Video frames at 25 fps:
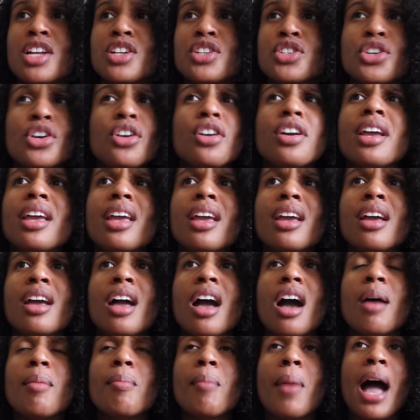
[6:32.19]
during
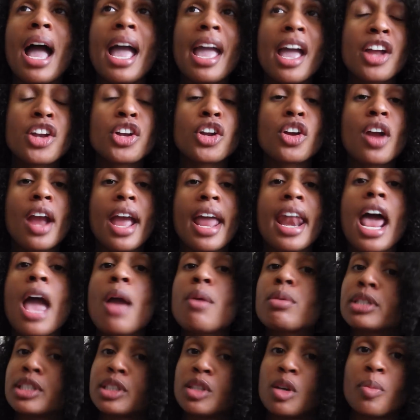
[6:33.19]
my undergrad, I
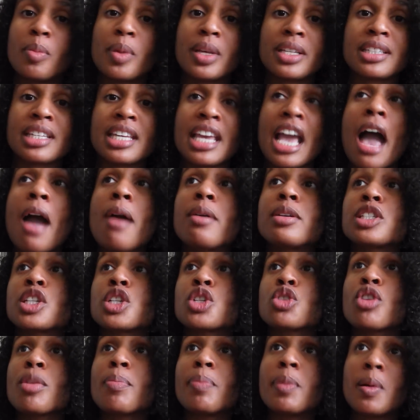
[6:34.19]
was so busy. I was a
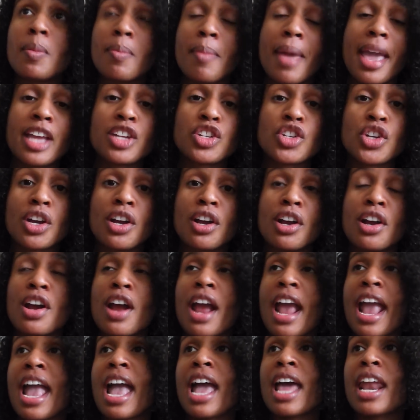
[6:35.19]
triple major,
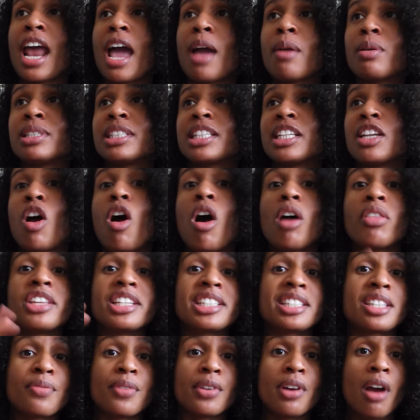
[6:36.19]
and I was in all these
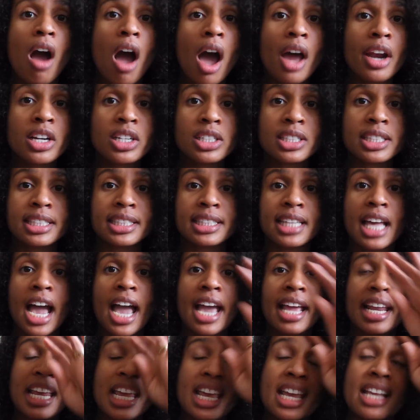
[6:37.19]
different honor
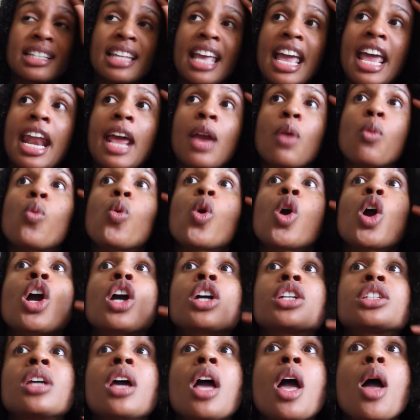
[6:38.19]
societies, and I
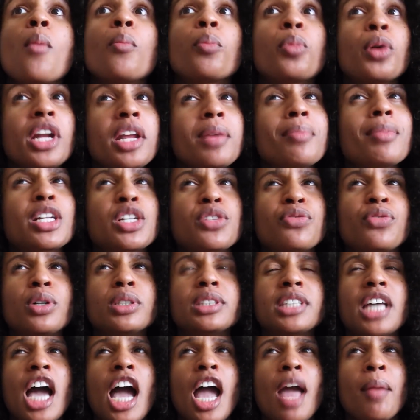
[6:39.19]
worked pretty much full
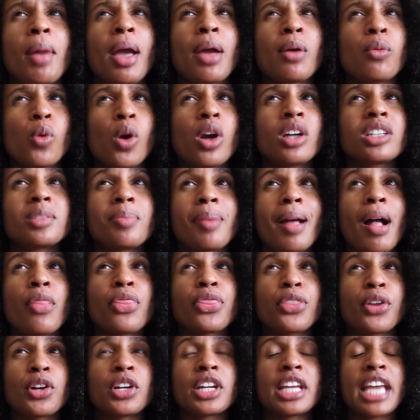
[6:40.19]
time. I worked about
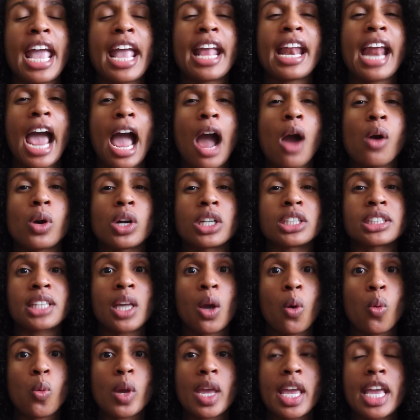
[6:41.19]
38 hours
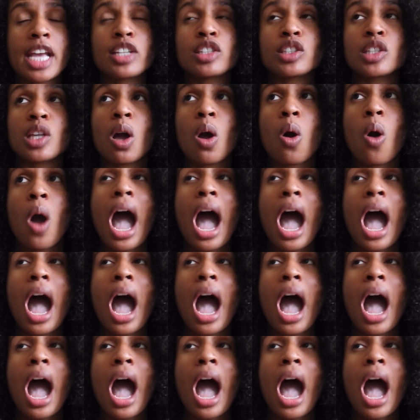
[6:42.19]
a week, so